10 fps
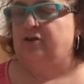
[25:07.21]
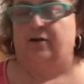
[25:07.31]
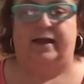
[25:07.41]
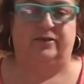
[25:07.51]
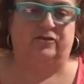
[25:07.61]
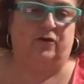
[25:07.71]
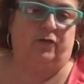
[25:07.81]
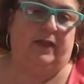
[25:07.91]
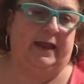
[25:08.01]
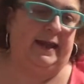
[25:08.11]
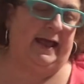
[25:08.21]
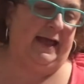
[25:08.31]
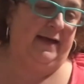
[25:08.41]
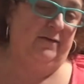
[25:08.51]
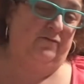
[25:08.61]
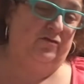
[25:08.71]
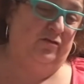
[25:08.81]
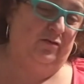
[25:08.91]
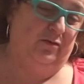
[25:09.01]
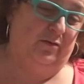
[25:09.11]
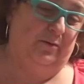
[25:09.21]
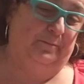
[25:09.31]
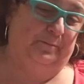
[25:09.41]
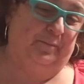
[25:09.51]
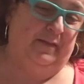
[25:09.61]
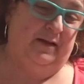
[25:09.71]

so, okay, so then I have to,